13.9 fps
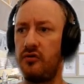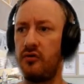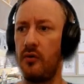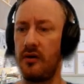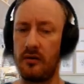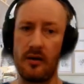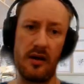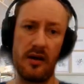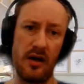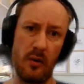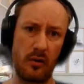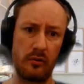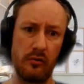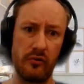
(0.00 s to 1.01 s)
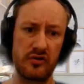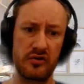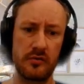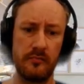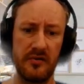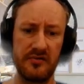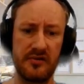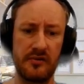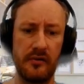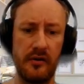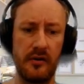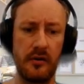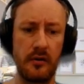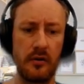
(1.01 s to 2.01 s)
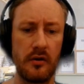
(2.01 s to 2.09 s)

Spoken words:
doing a network launch, basically.